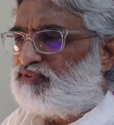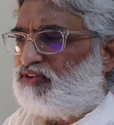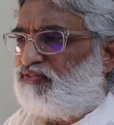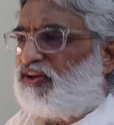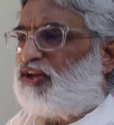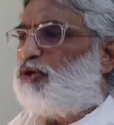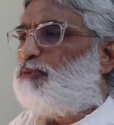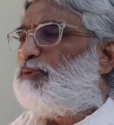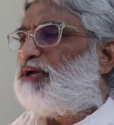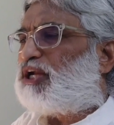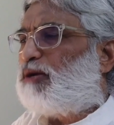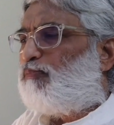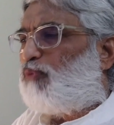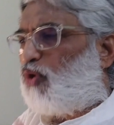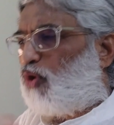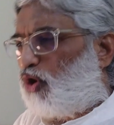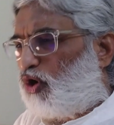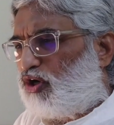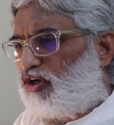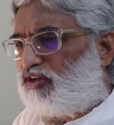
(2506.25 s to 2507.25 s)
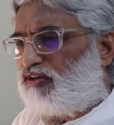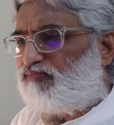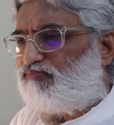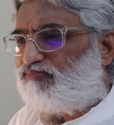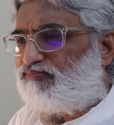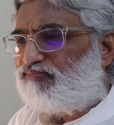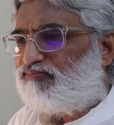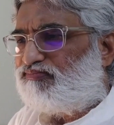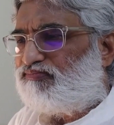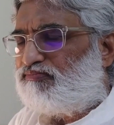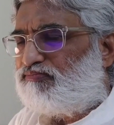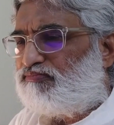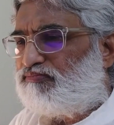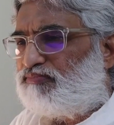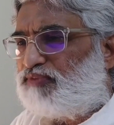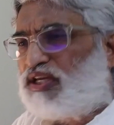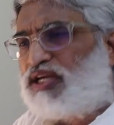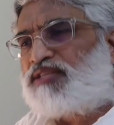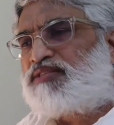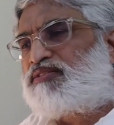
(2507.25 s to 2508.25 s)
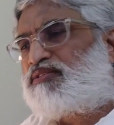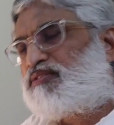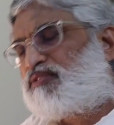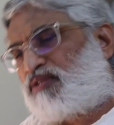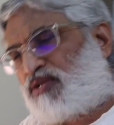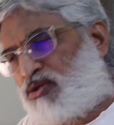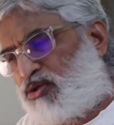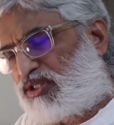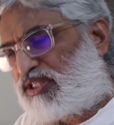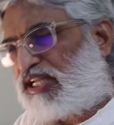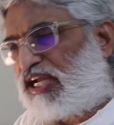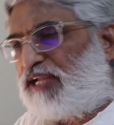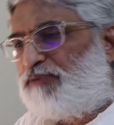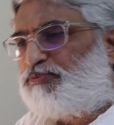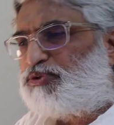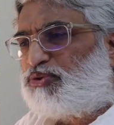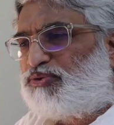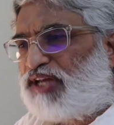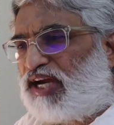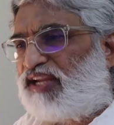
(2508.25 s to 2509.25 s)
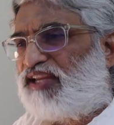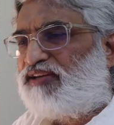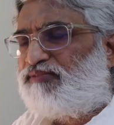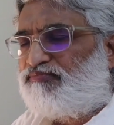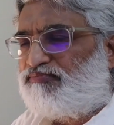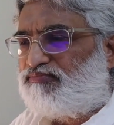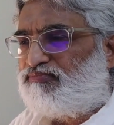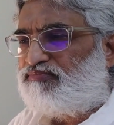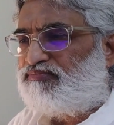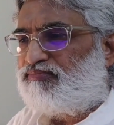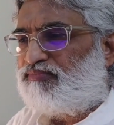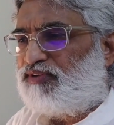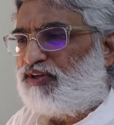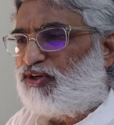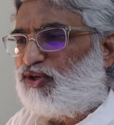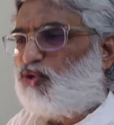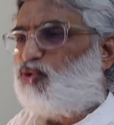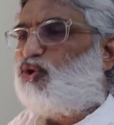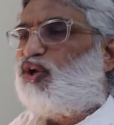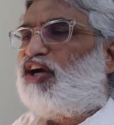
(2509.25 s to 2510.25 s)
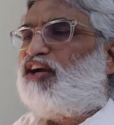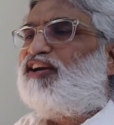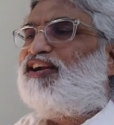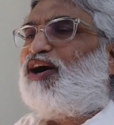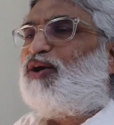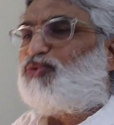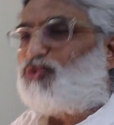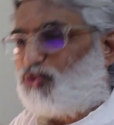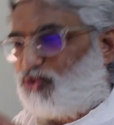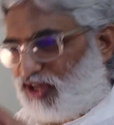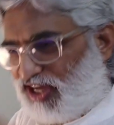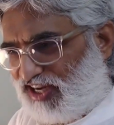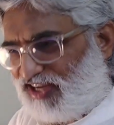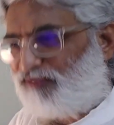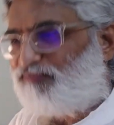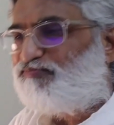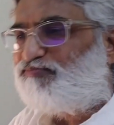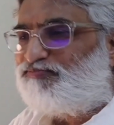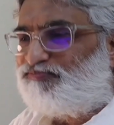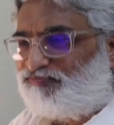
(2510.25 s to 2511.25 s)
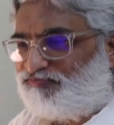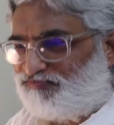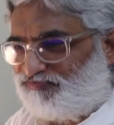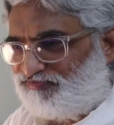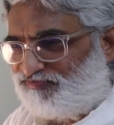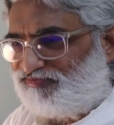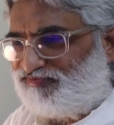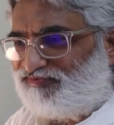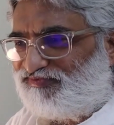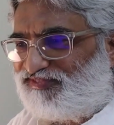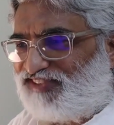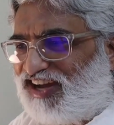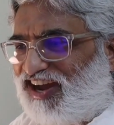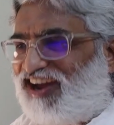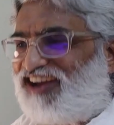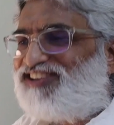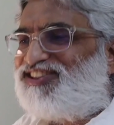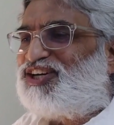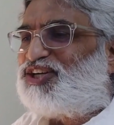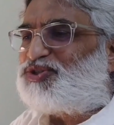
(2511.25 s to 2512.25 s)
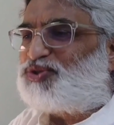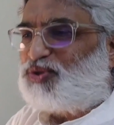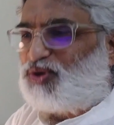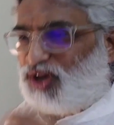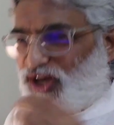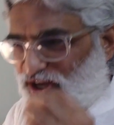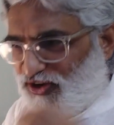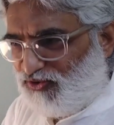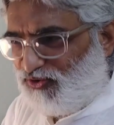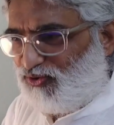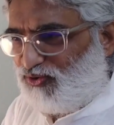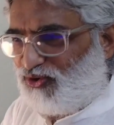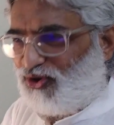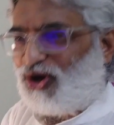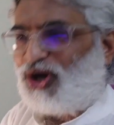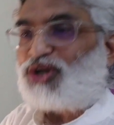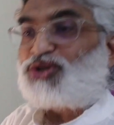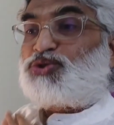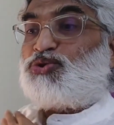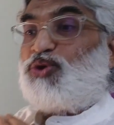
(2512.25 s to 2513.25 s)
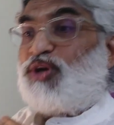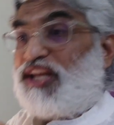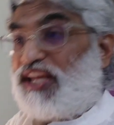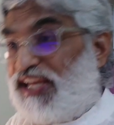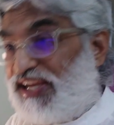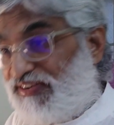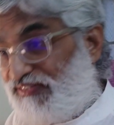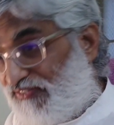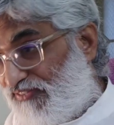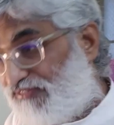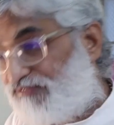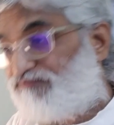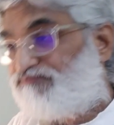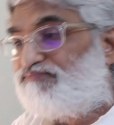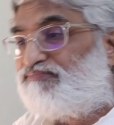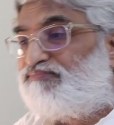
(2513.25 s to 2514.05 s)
When you become old, yes, good time to die. You learn how to die. Either to live or to leave.